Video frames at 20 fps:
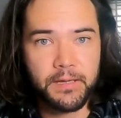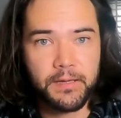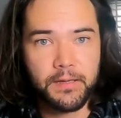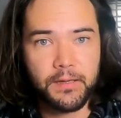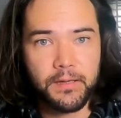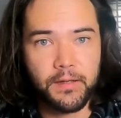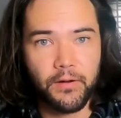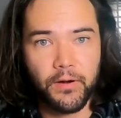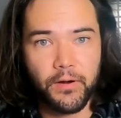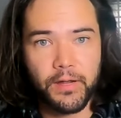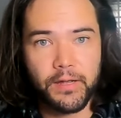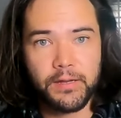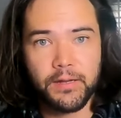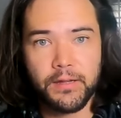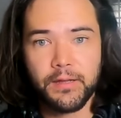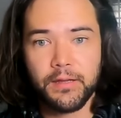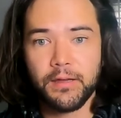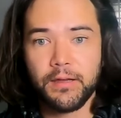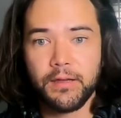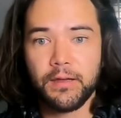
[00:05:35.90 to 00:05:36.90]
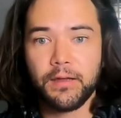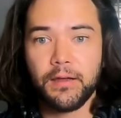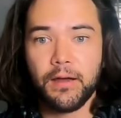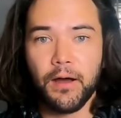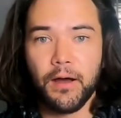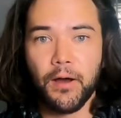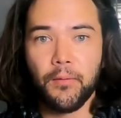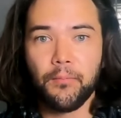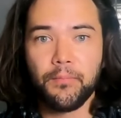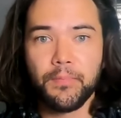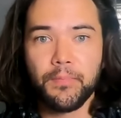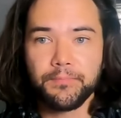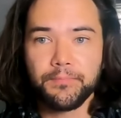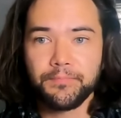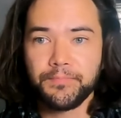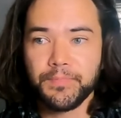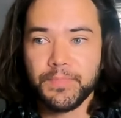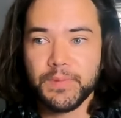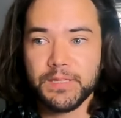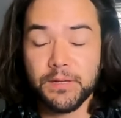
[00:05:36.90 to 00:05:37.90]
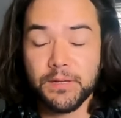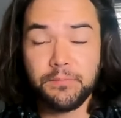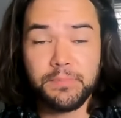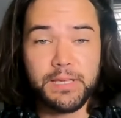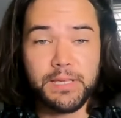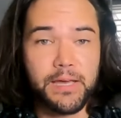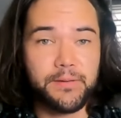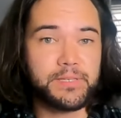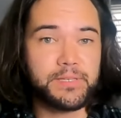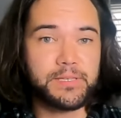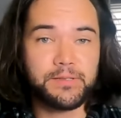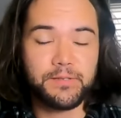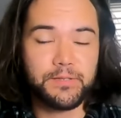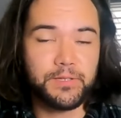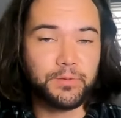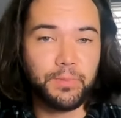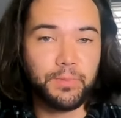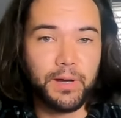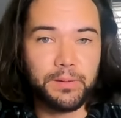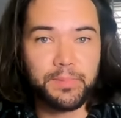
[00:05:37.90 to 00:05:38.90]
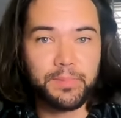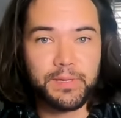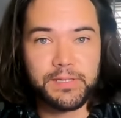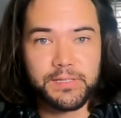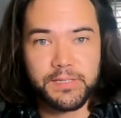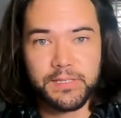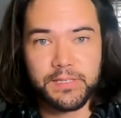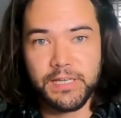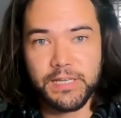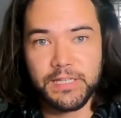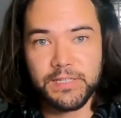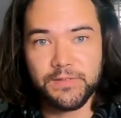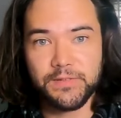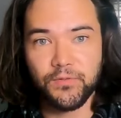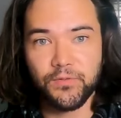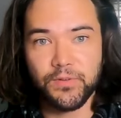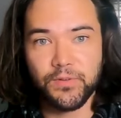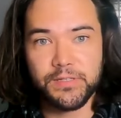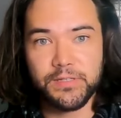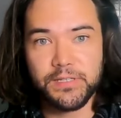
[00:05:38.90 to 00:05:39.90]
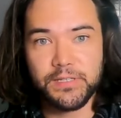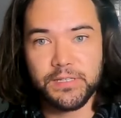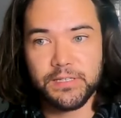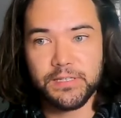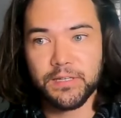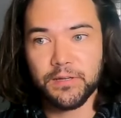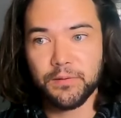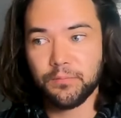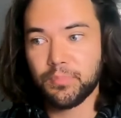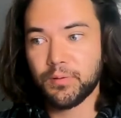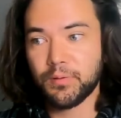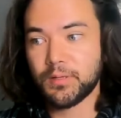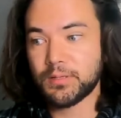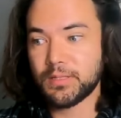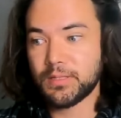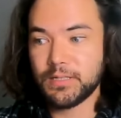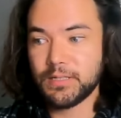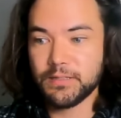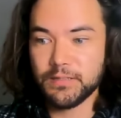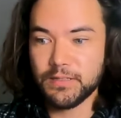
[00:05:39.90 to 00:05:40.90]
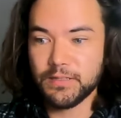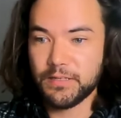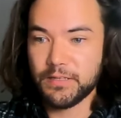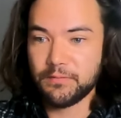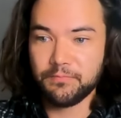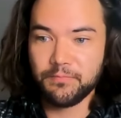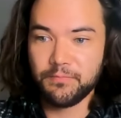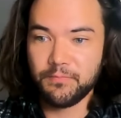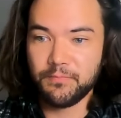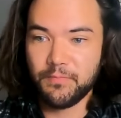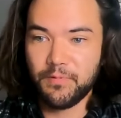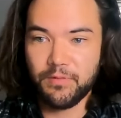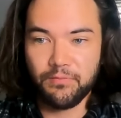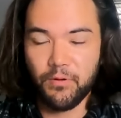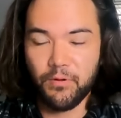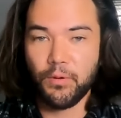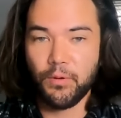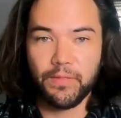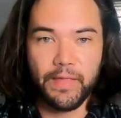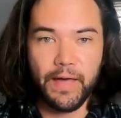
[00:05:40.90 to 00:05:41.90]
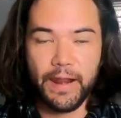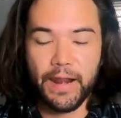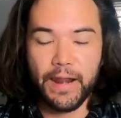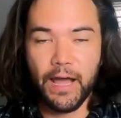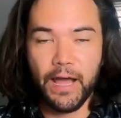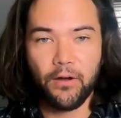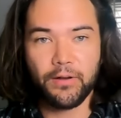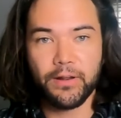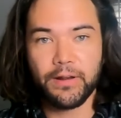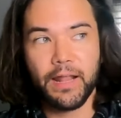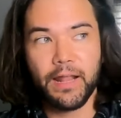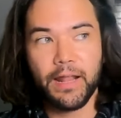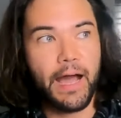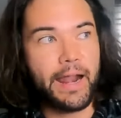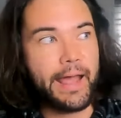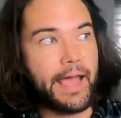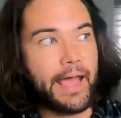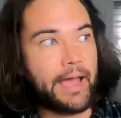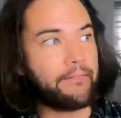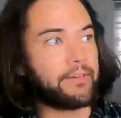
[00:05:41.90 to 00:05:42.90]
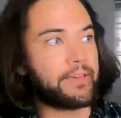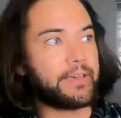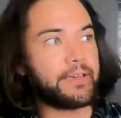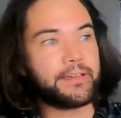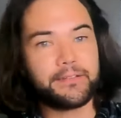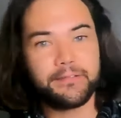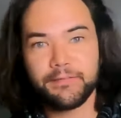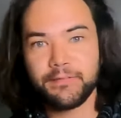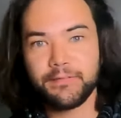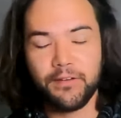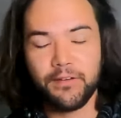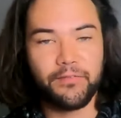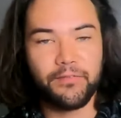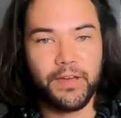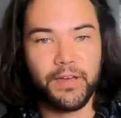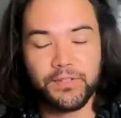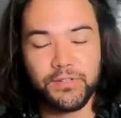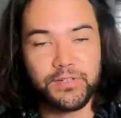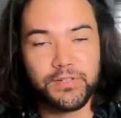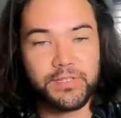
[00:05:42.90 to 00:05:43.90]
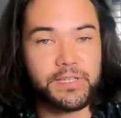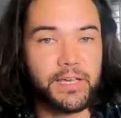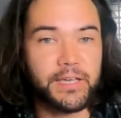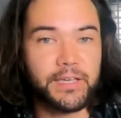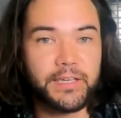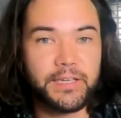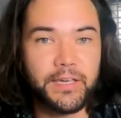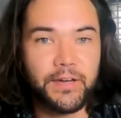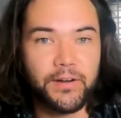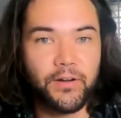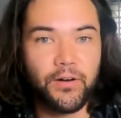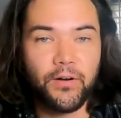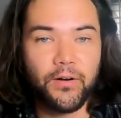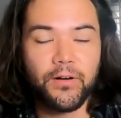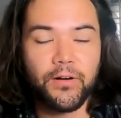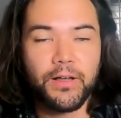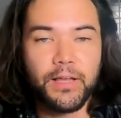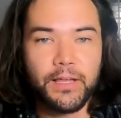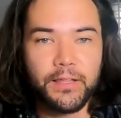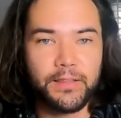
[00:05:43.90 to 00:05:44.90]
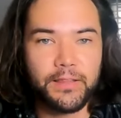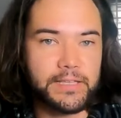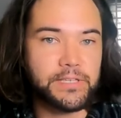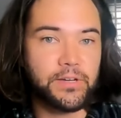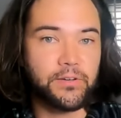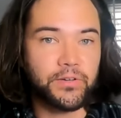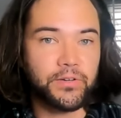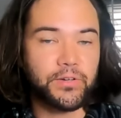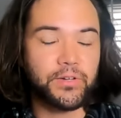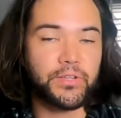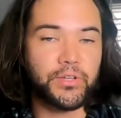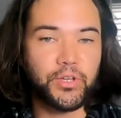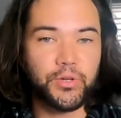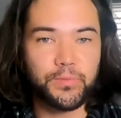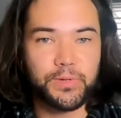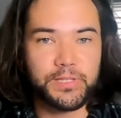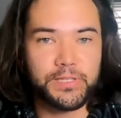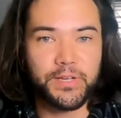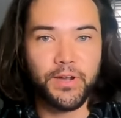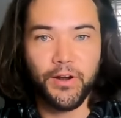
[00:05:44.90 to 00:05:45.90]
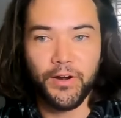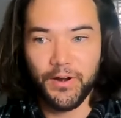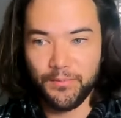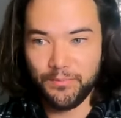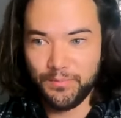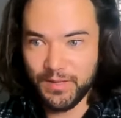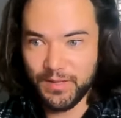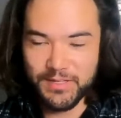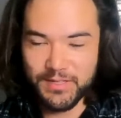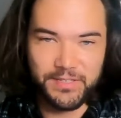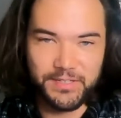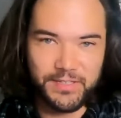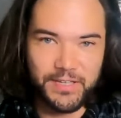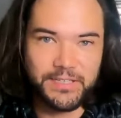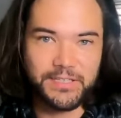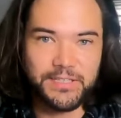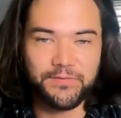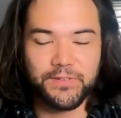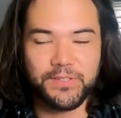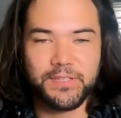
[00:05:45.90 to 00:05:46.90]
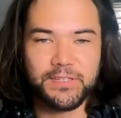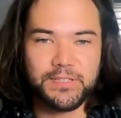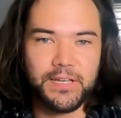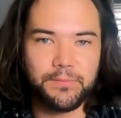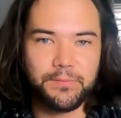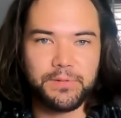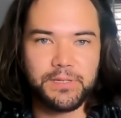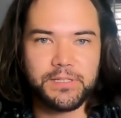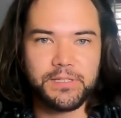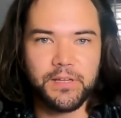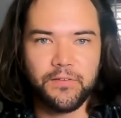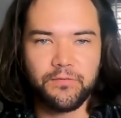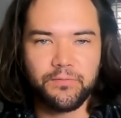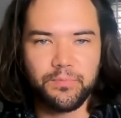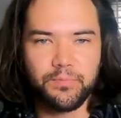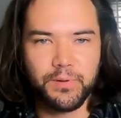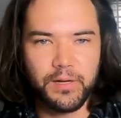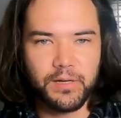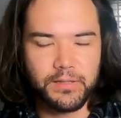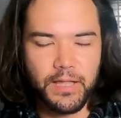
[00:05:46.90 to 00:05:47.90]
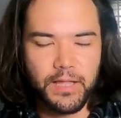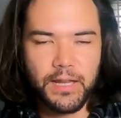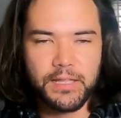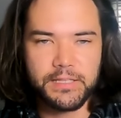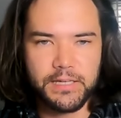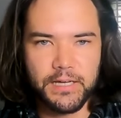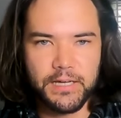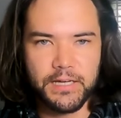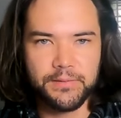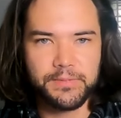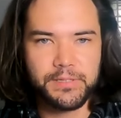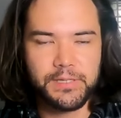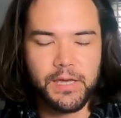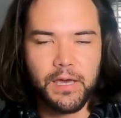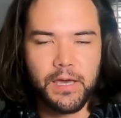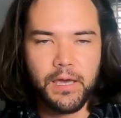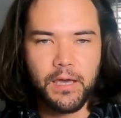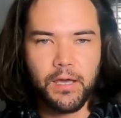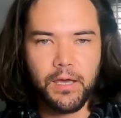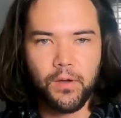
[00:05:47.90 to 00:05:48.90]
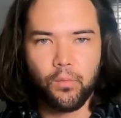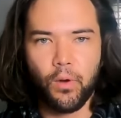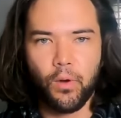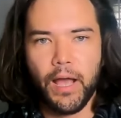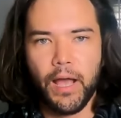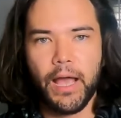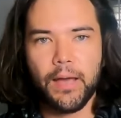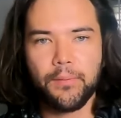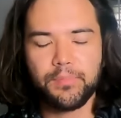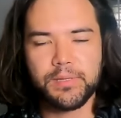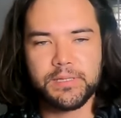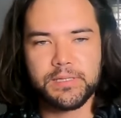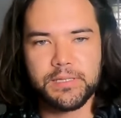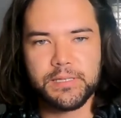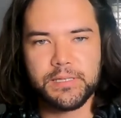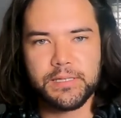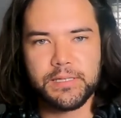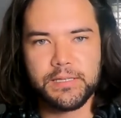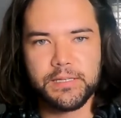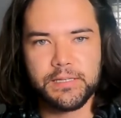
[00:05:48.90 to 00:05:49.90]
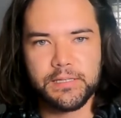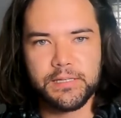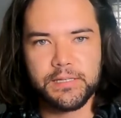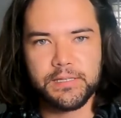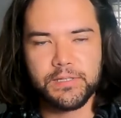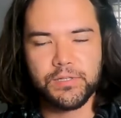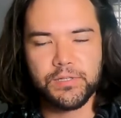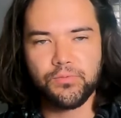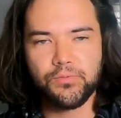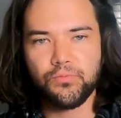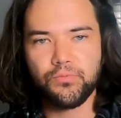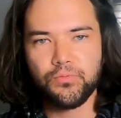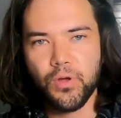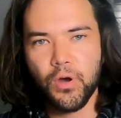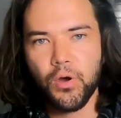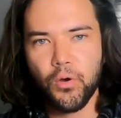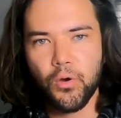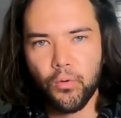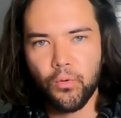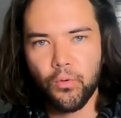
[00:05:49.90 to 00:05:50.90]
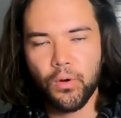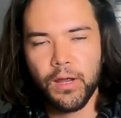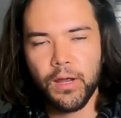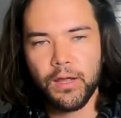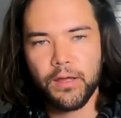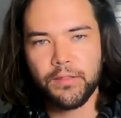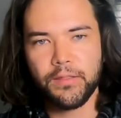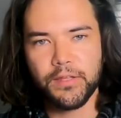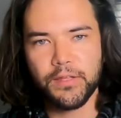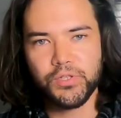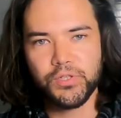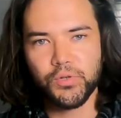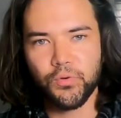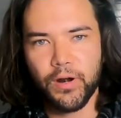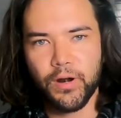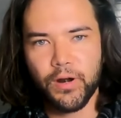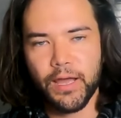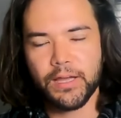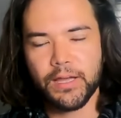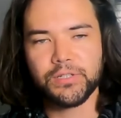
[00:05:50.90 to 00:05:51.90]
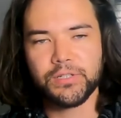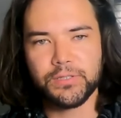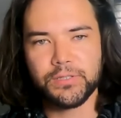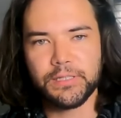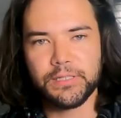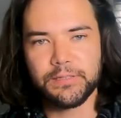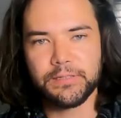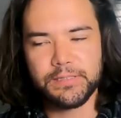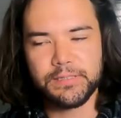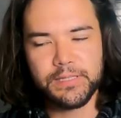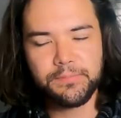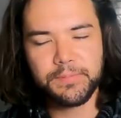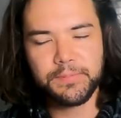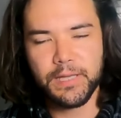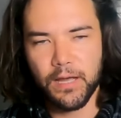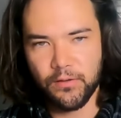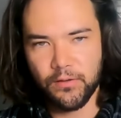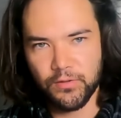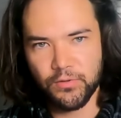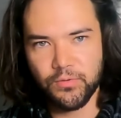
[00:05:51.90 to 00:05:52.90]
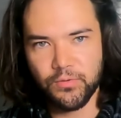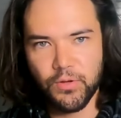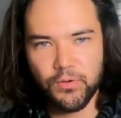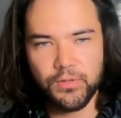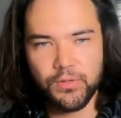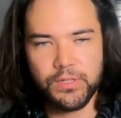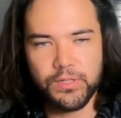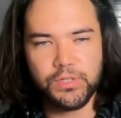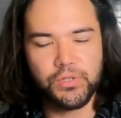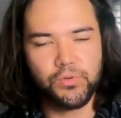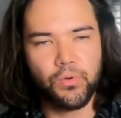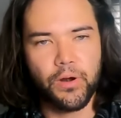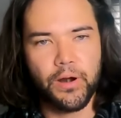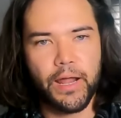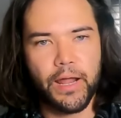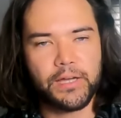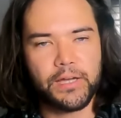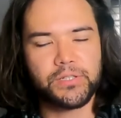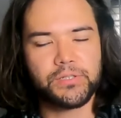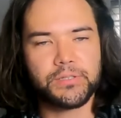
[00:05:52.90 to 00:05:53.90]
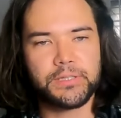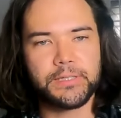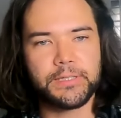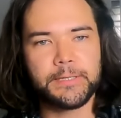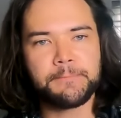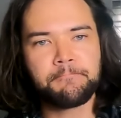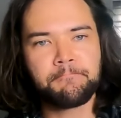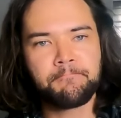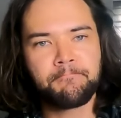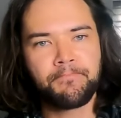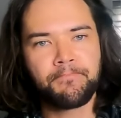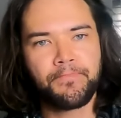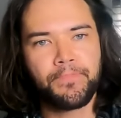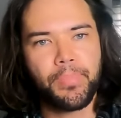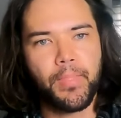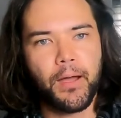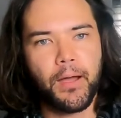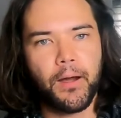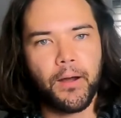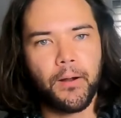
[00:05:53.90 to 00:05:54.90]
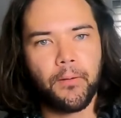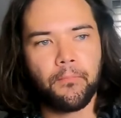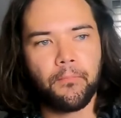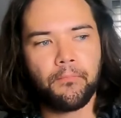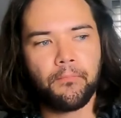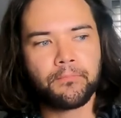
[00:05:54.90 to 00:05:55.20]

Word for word: all right um, sometimes you might be successful in just completely throwing that out and not having it affect your psyche at all. That's how good humans are at being selective with this type of stuff. But a lot of times what happens is is you know that you are actually deep down, you know that you are actually um,